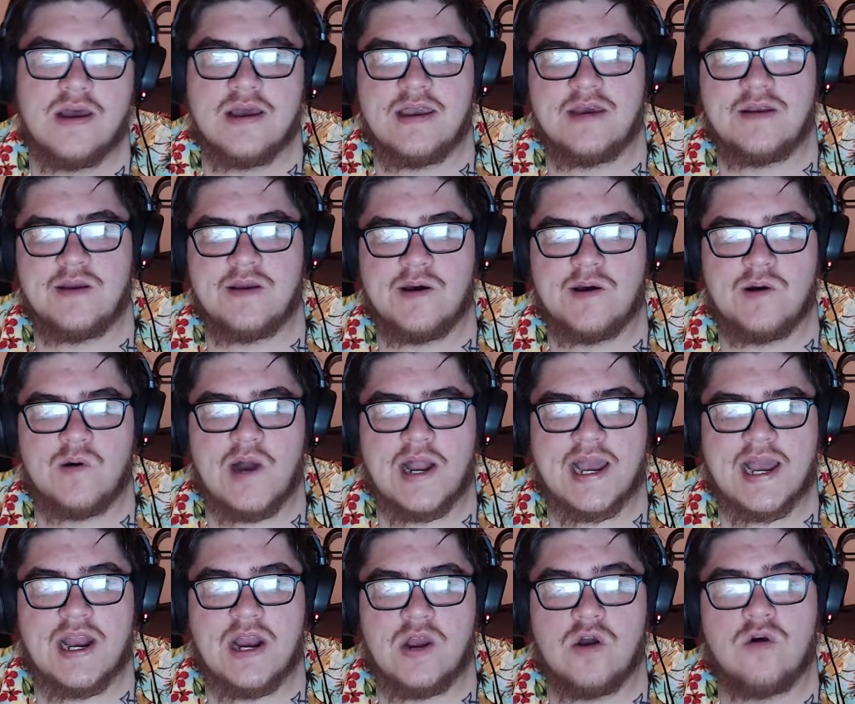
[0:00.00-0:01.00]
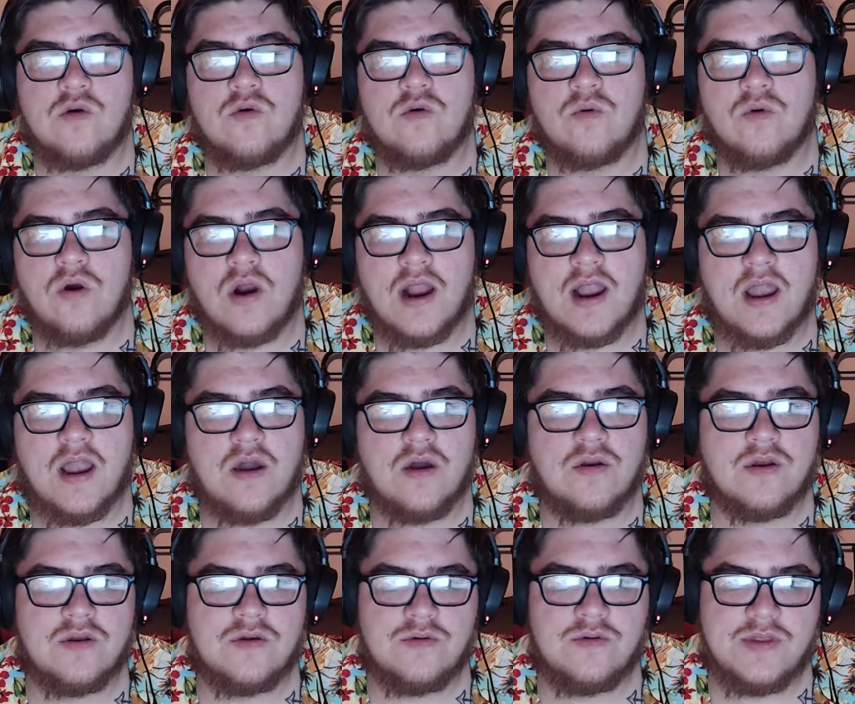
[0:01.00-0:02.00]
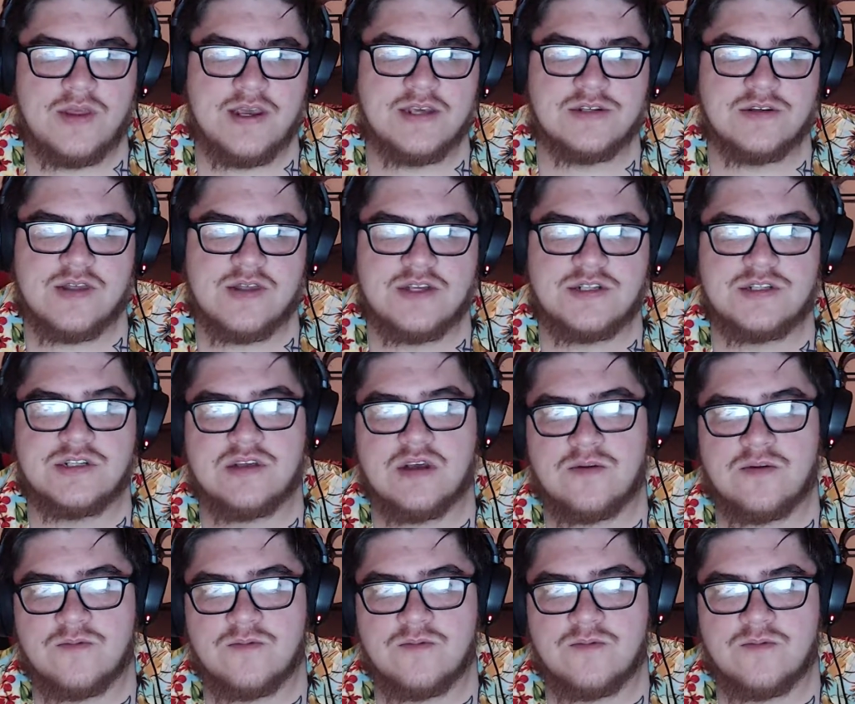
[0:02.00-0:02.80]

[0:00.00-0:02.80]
you know i gotta go to work i gotta go to do this or that's just like